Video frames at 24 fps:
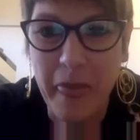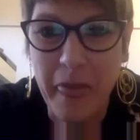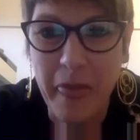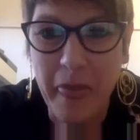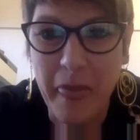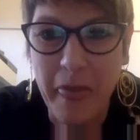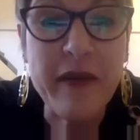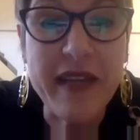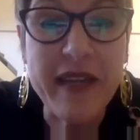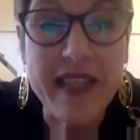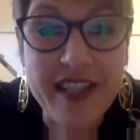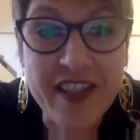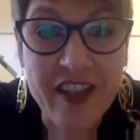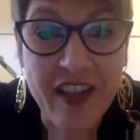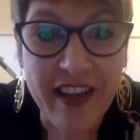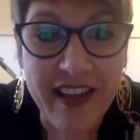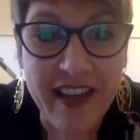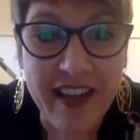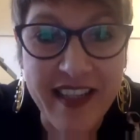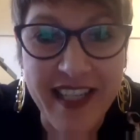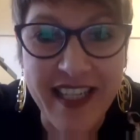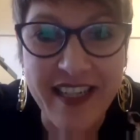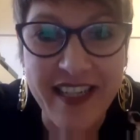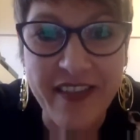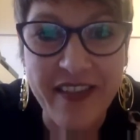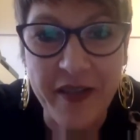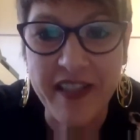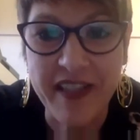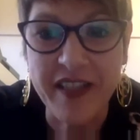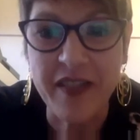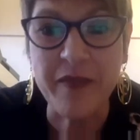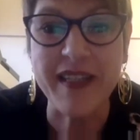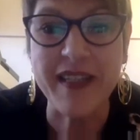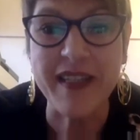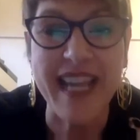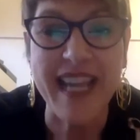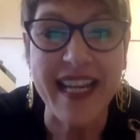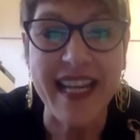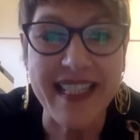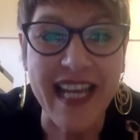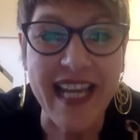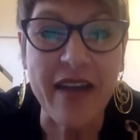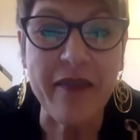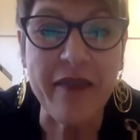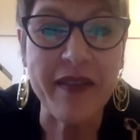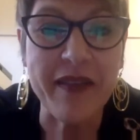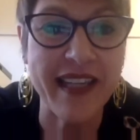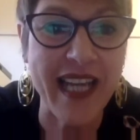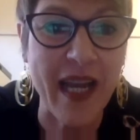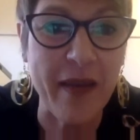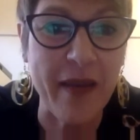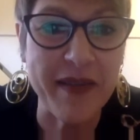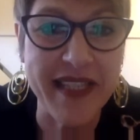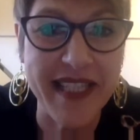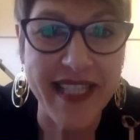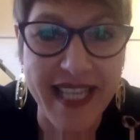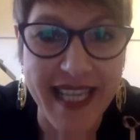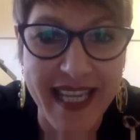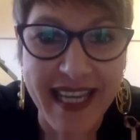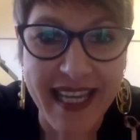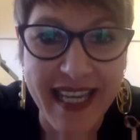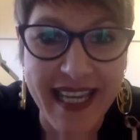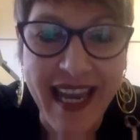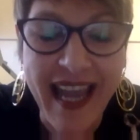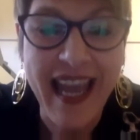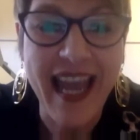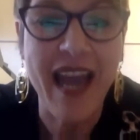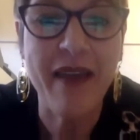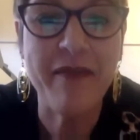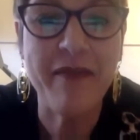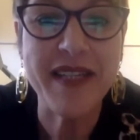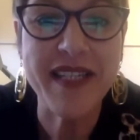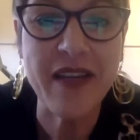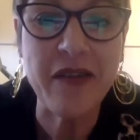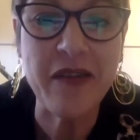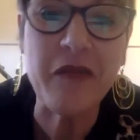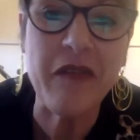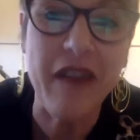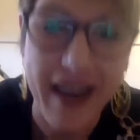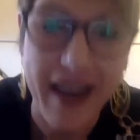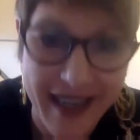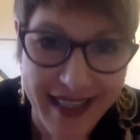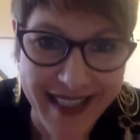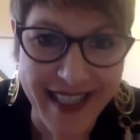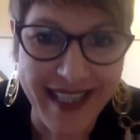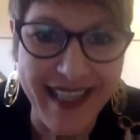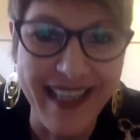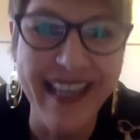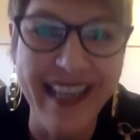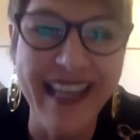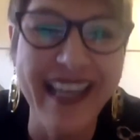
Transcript: the way we started was we sat down with a cup of tea and we said, right,